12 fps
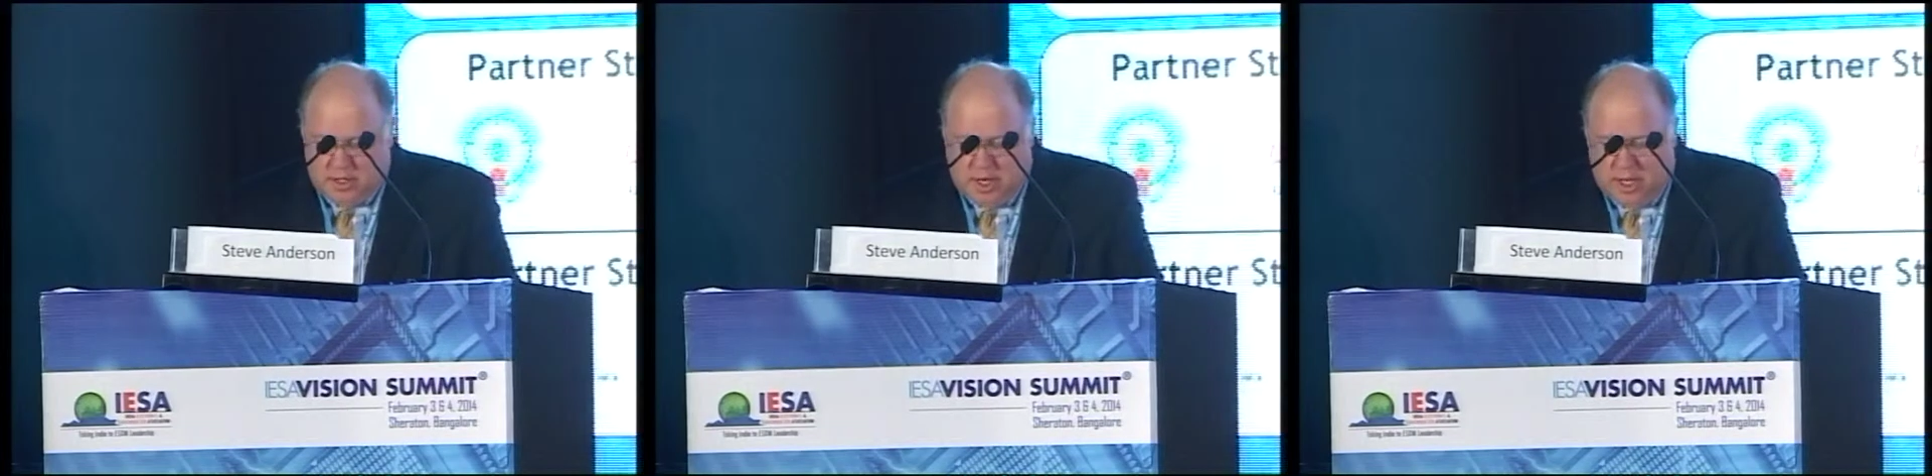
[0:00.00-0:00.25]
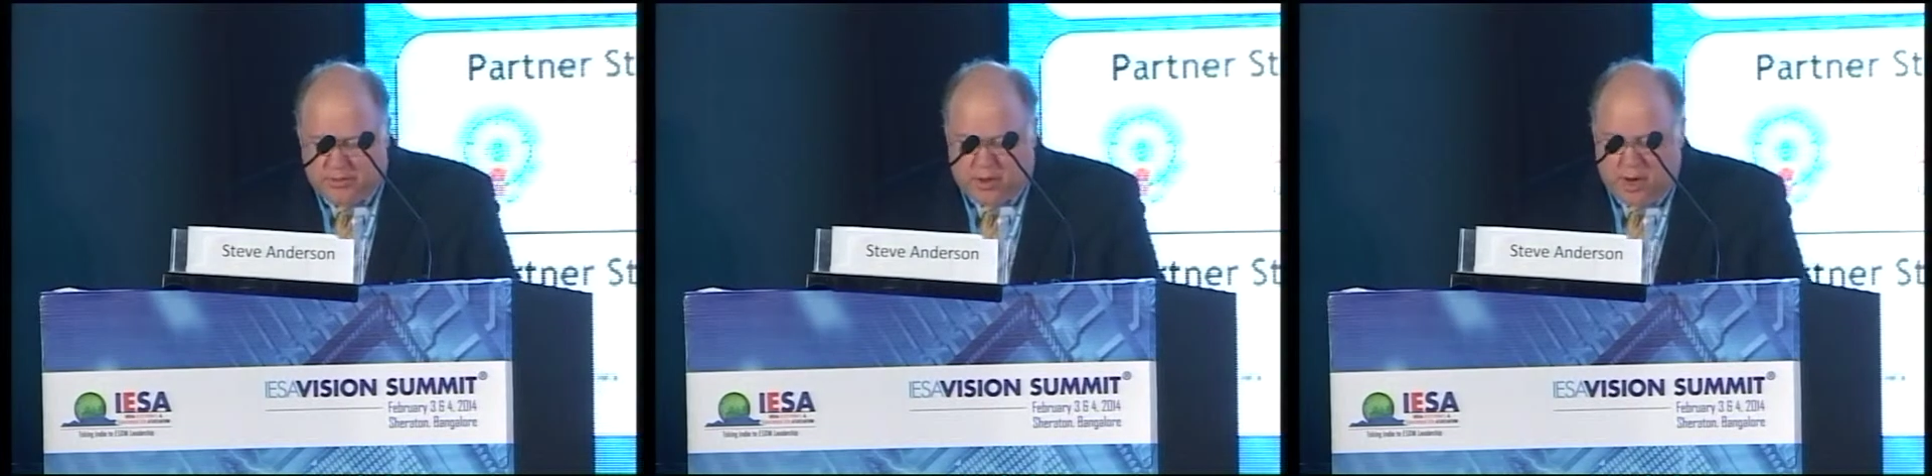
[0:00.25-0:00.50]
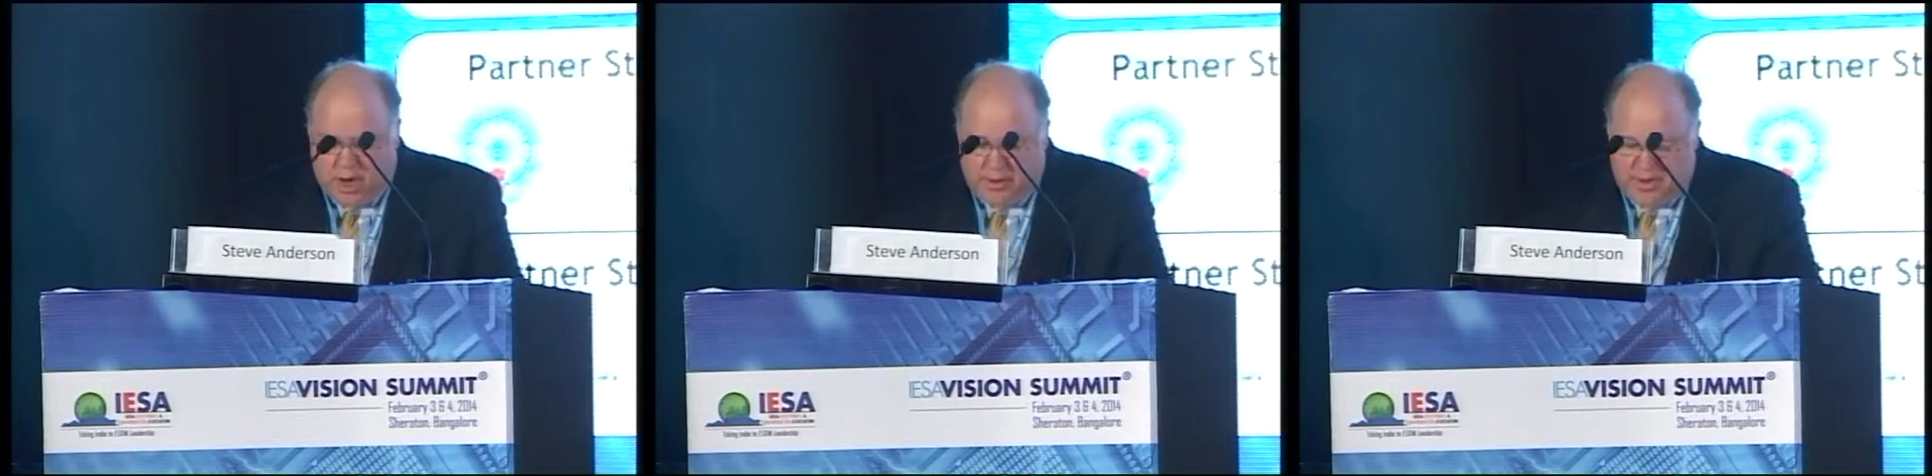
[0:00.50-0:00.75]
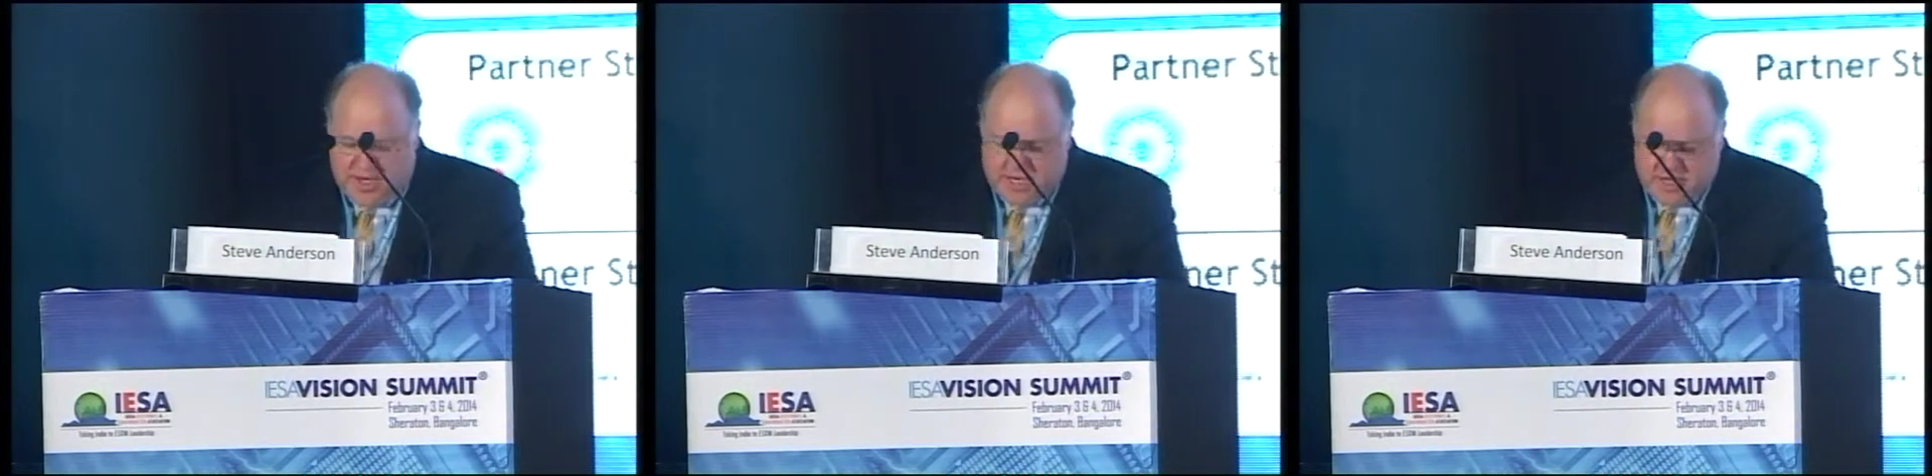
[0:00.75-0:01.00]
other
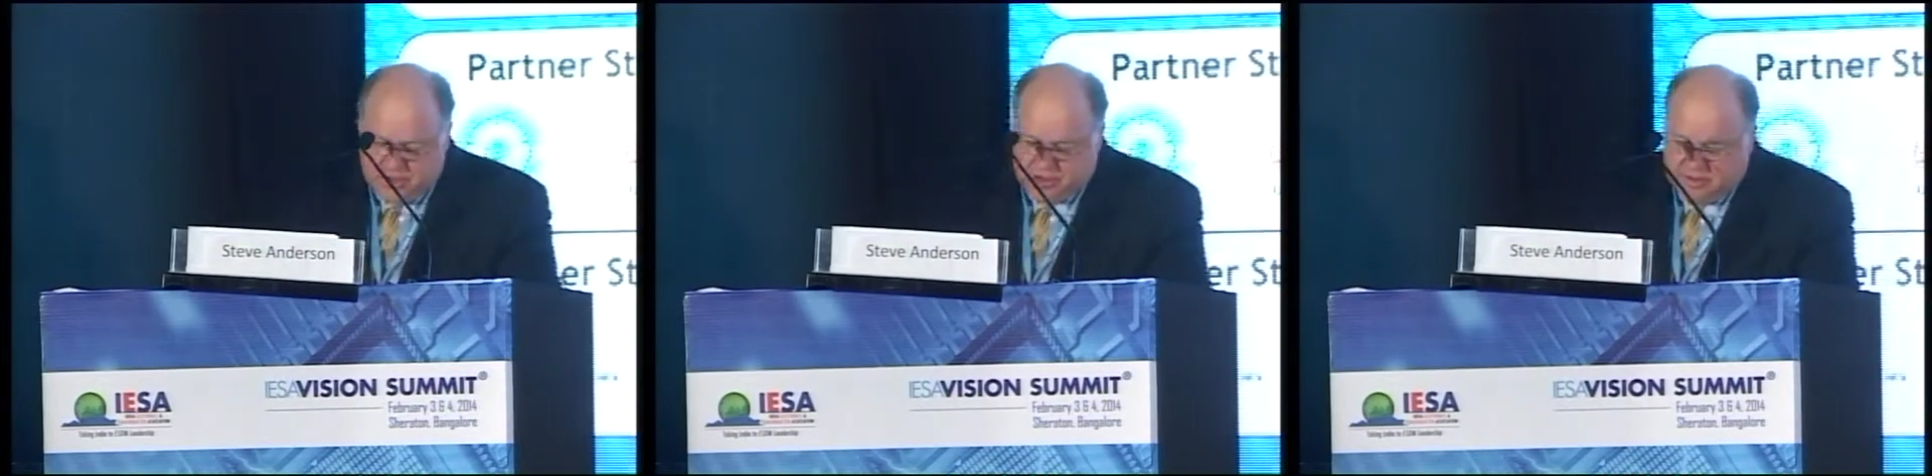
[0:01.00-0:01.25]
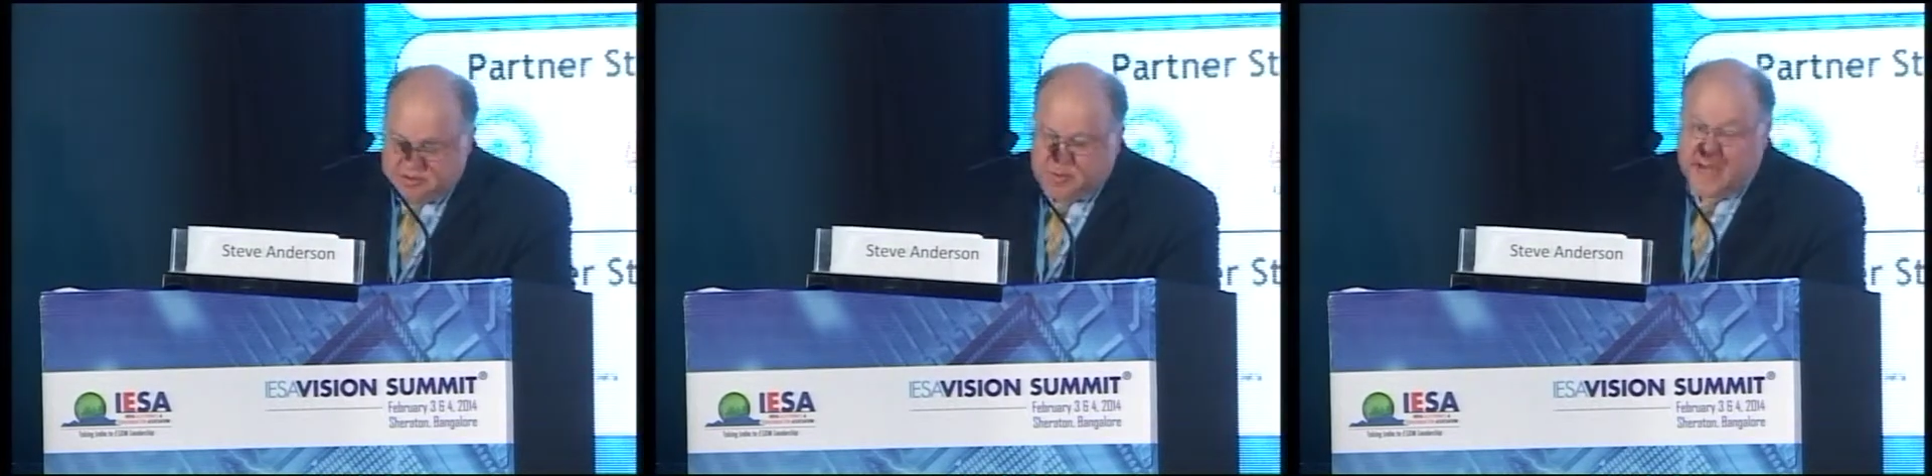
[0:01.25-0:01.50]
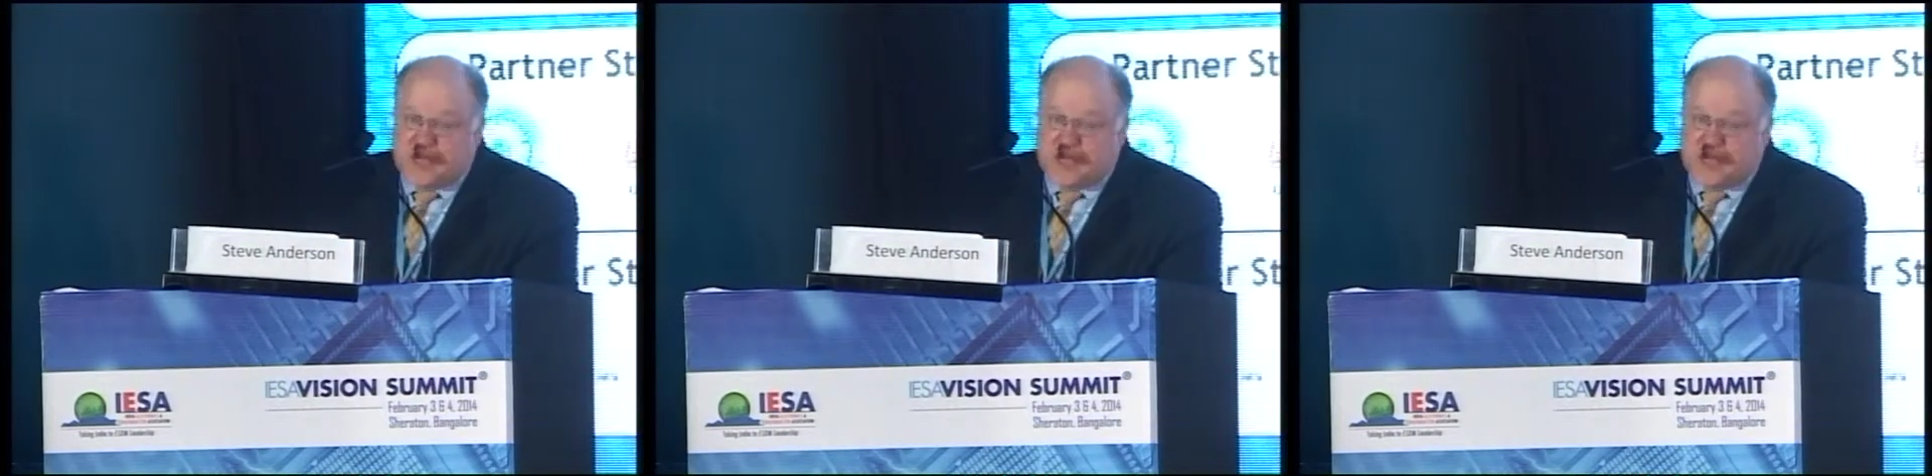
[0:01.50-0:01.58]
R&D initiatives by